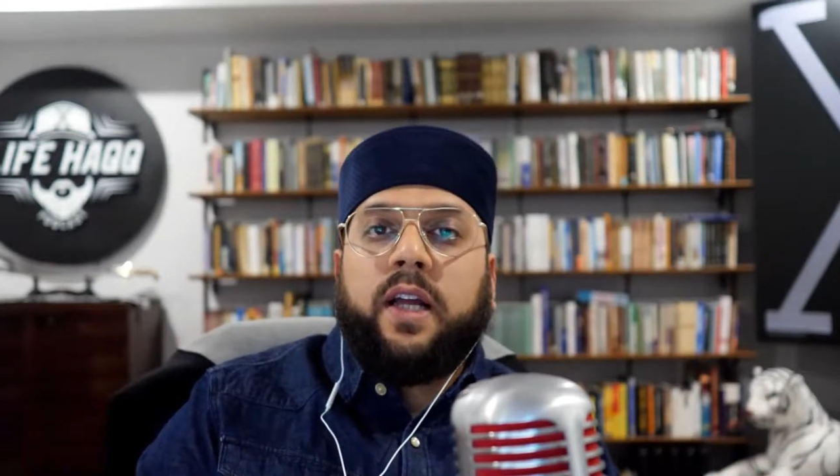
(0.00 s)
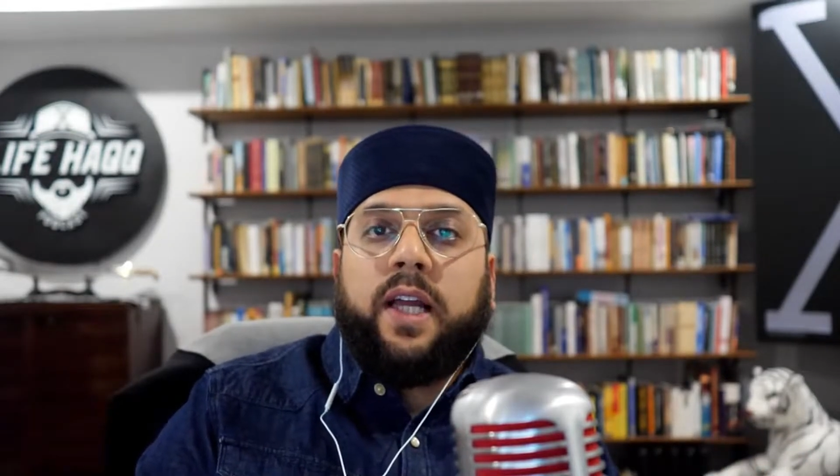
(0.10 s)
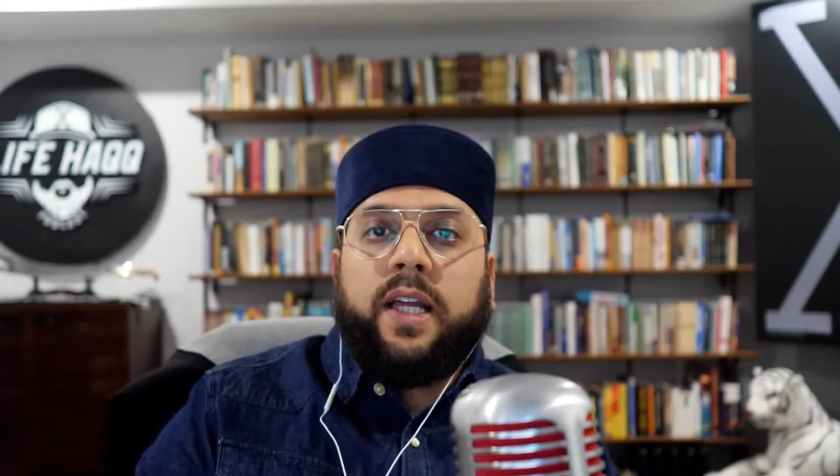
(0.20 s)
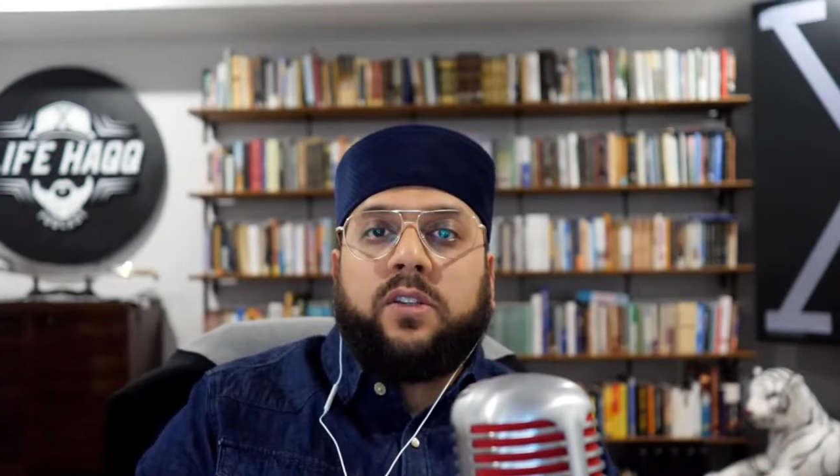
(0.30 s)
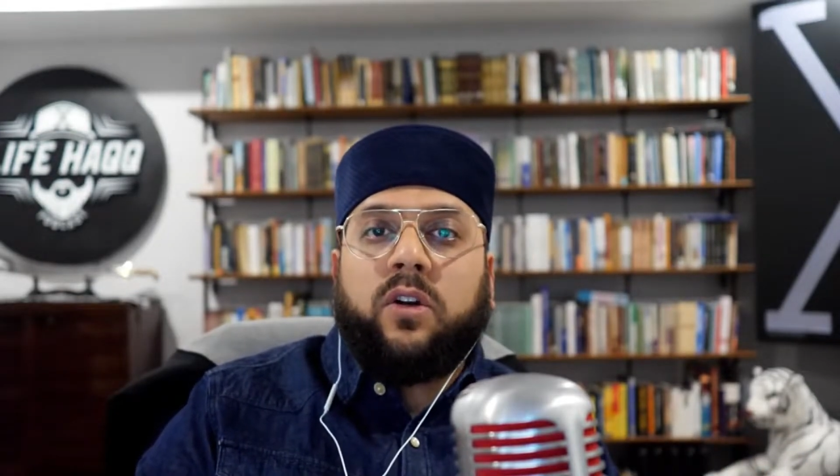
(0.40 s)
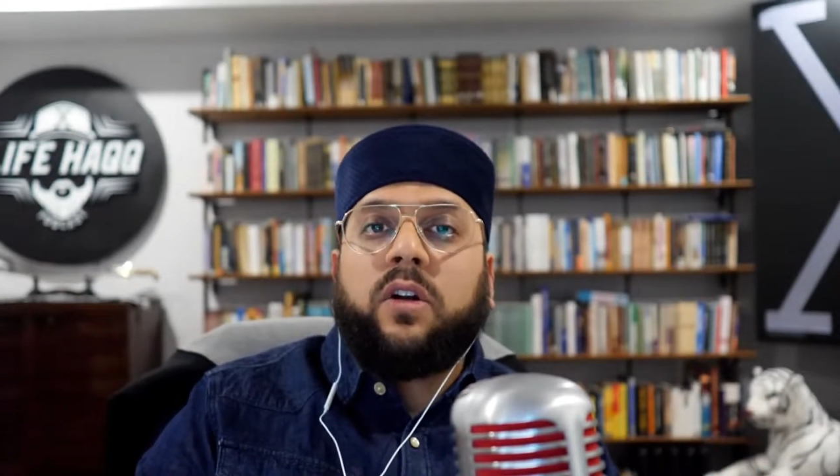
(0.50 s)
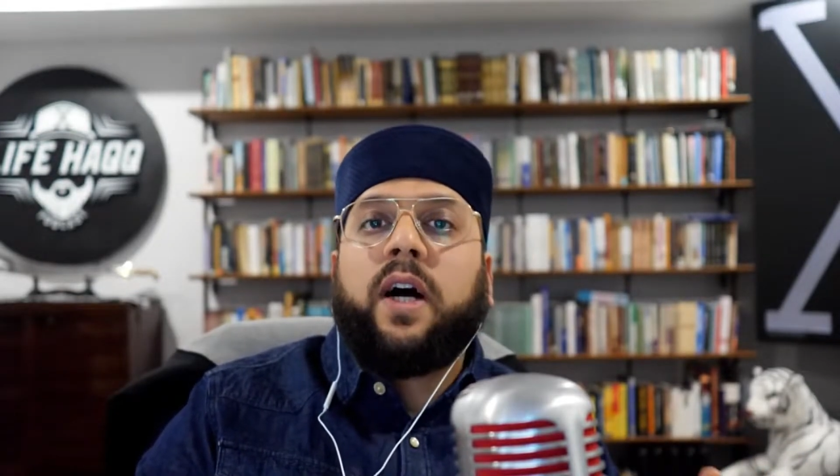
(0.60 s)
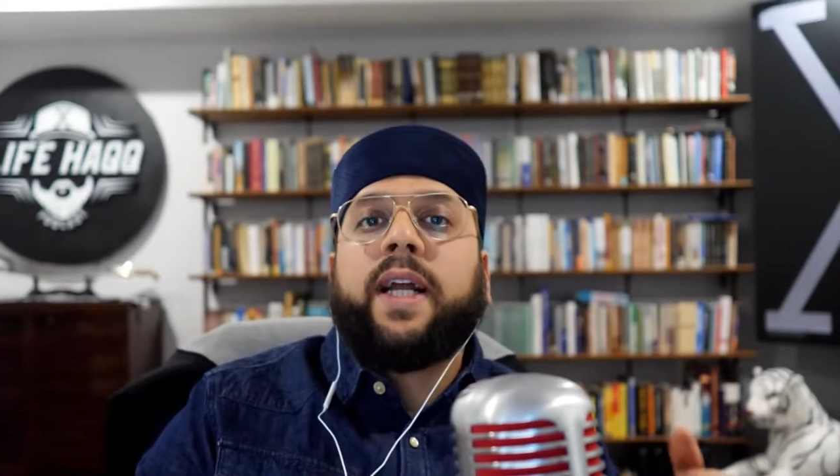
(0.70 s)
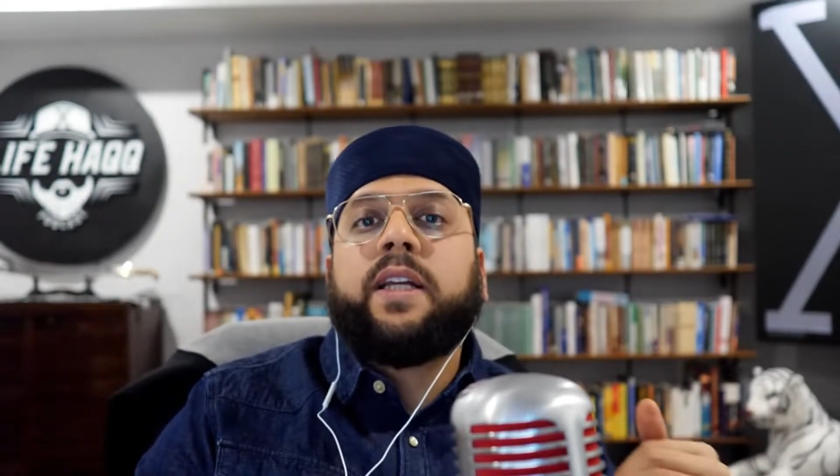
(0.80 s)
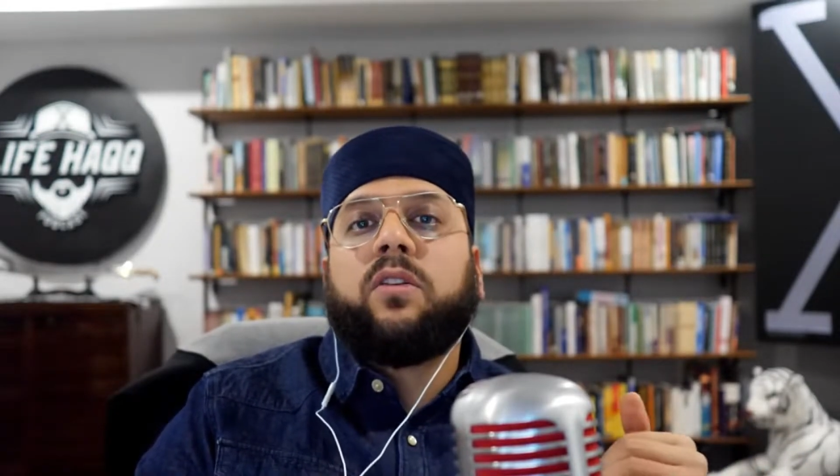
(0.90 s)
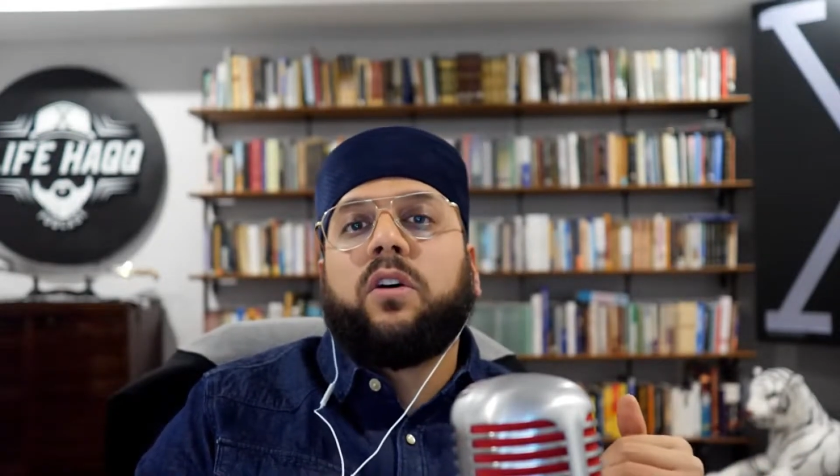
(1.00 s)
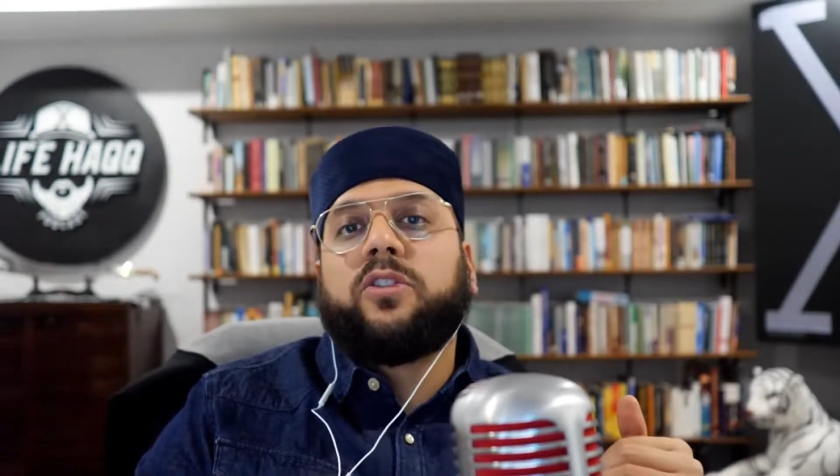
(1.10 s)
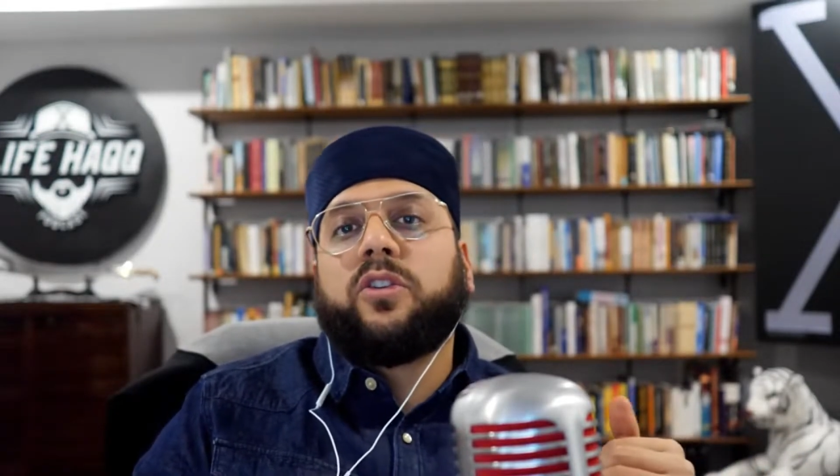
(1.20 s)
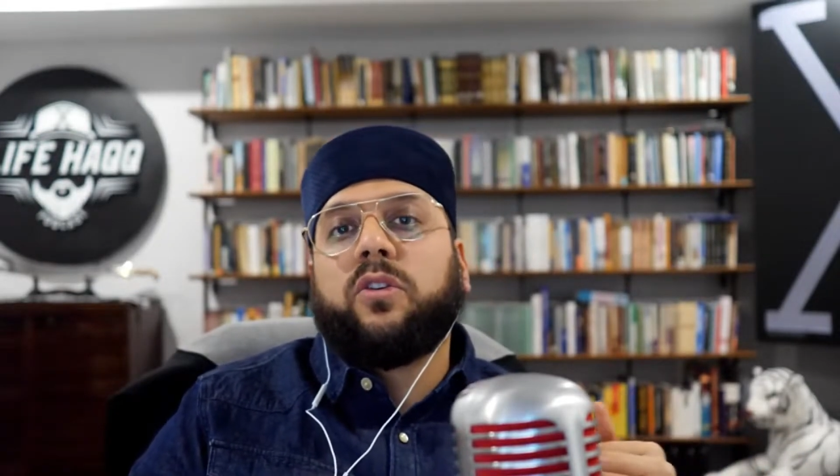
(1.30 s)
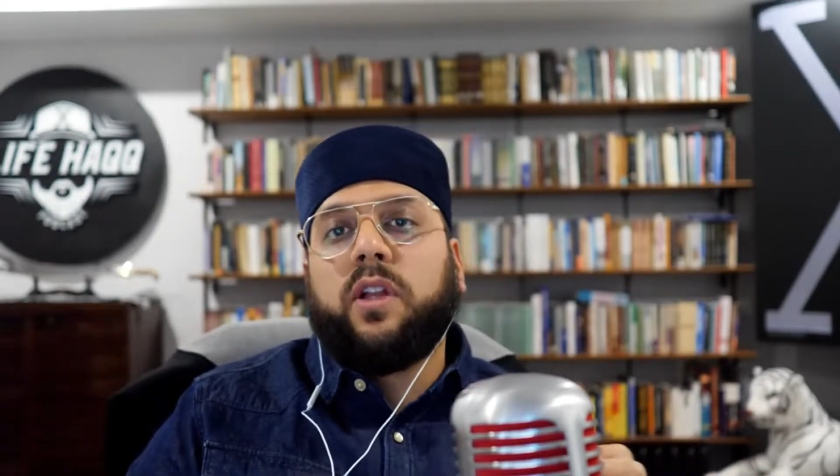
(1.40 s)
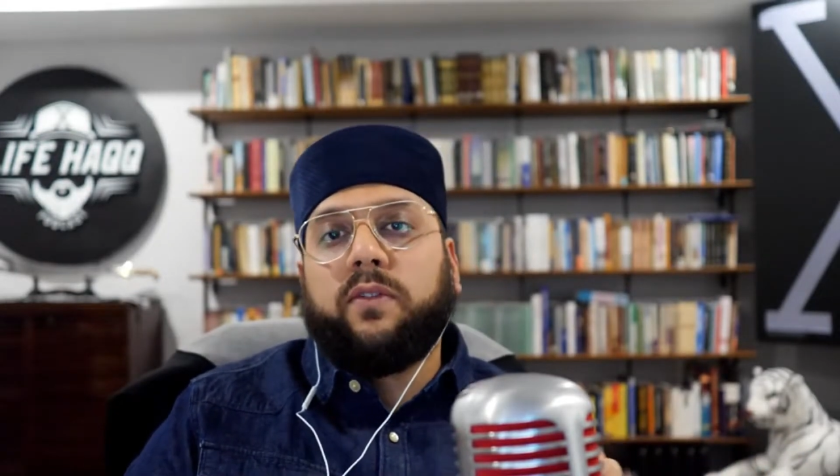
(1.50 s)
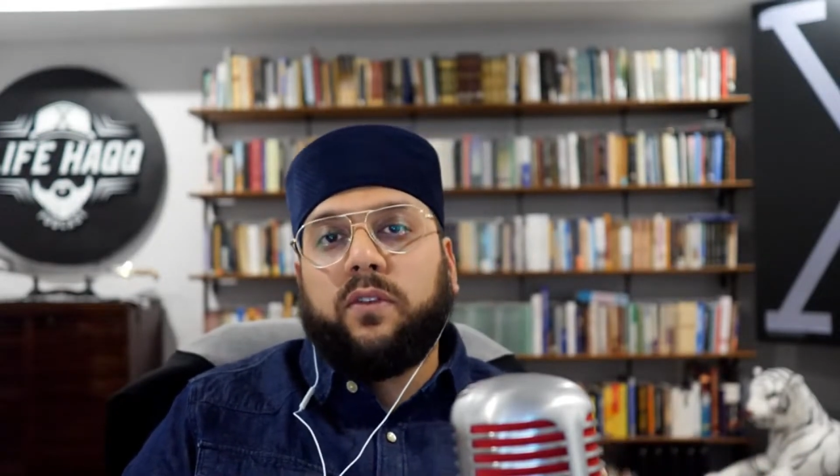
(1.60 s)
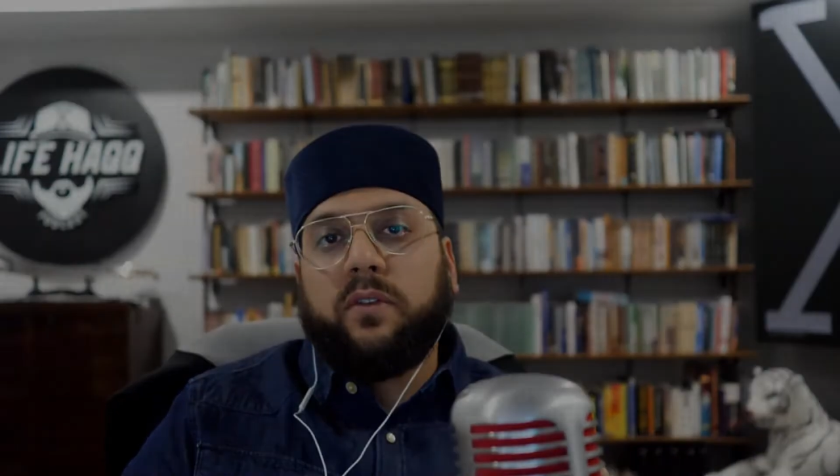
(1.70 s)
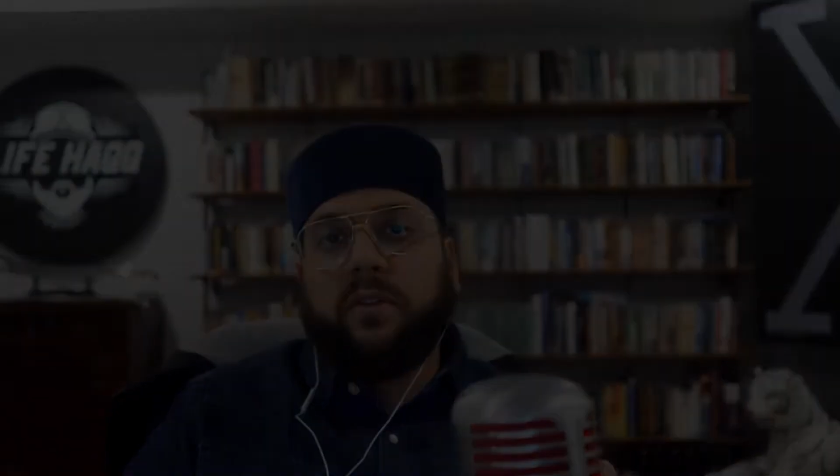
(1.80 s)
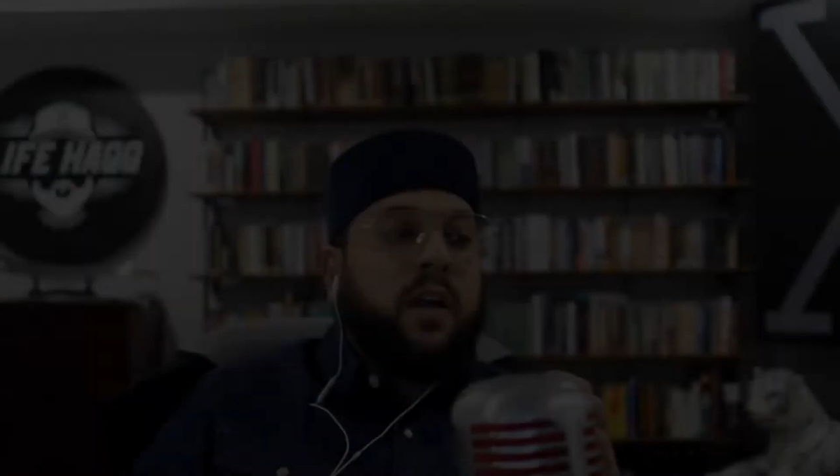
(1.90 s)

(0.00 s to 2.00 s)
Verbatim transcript: is on an ideological level.